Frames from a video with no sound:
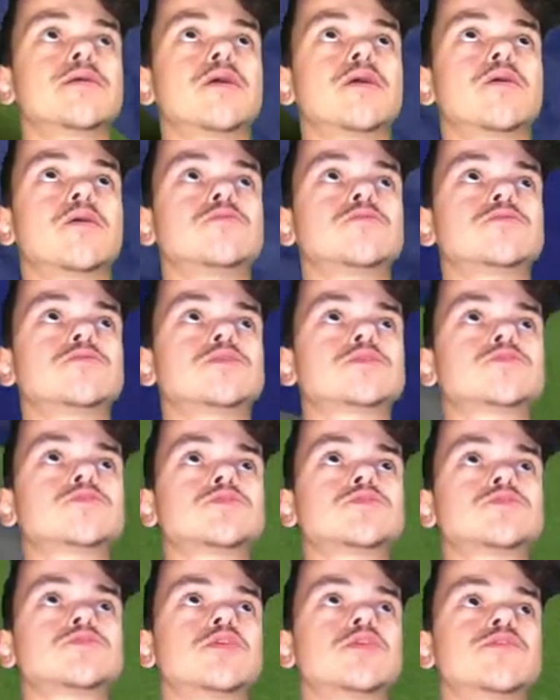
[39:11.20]
Oh, this
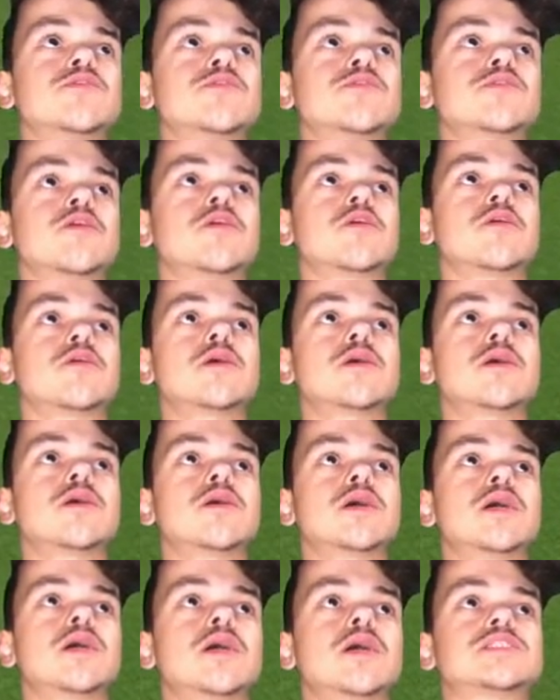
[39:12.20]
one's not even got
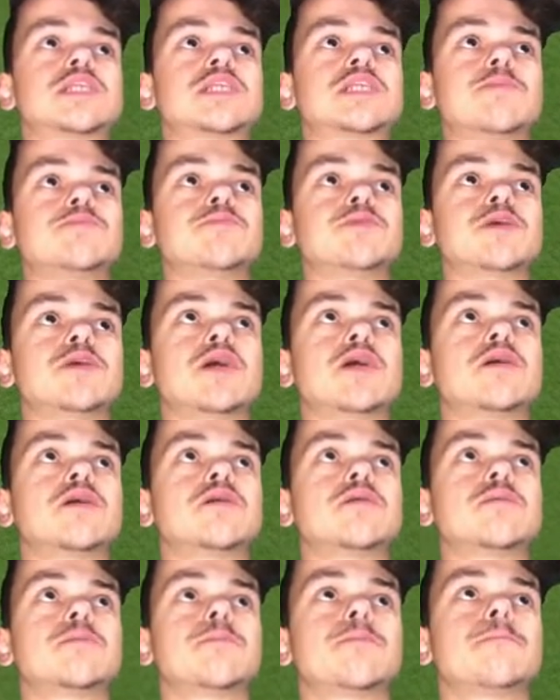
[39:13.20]
a slab yet
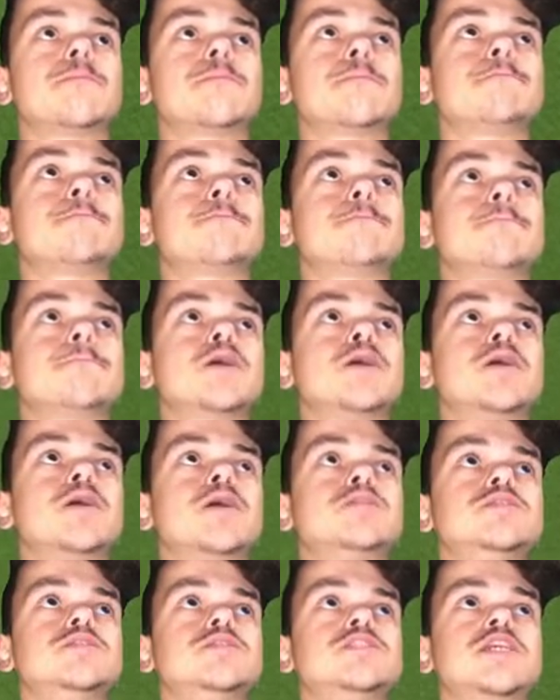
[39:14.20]

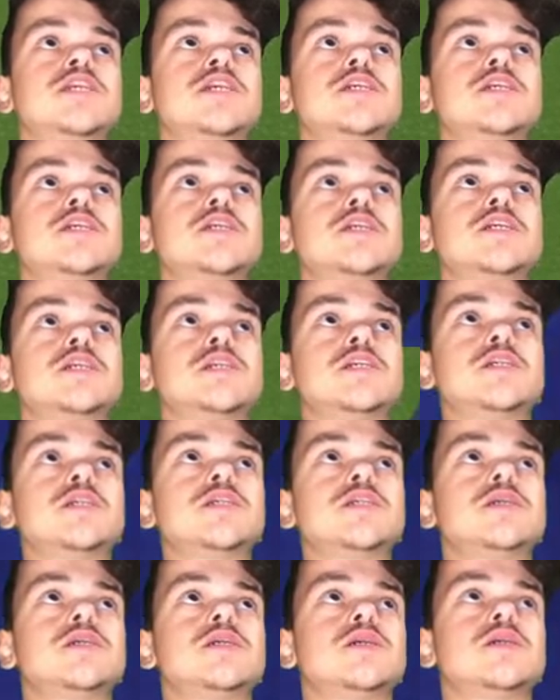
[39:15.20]
until
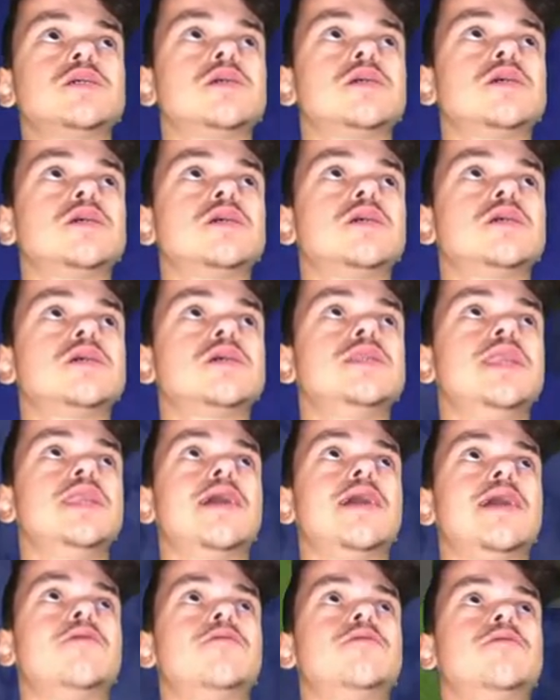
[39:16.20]

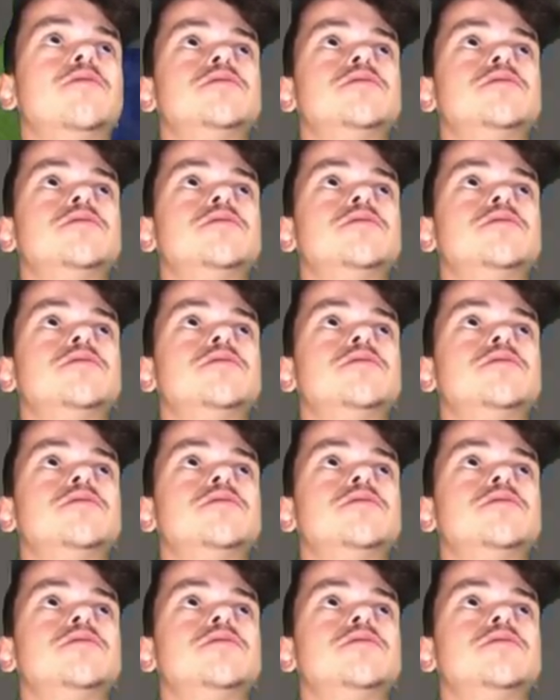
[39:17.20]
now.